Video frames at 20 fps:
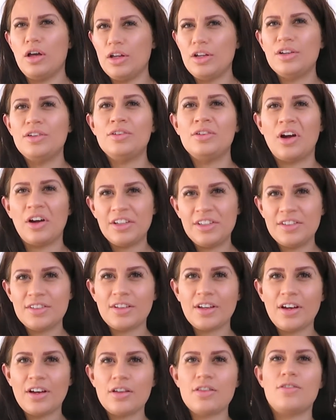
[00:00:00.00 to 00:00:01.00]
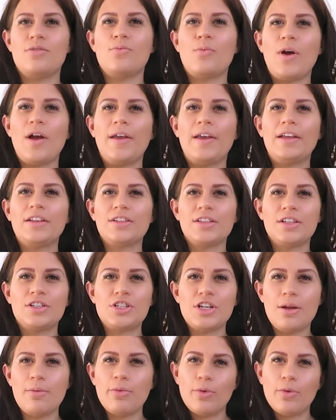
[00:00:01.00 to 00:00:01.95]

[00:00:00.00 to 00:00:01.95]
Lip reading: nicer than wearing it to the gym.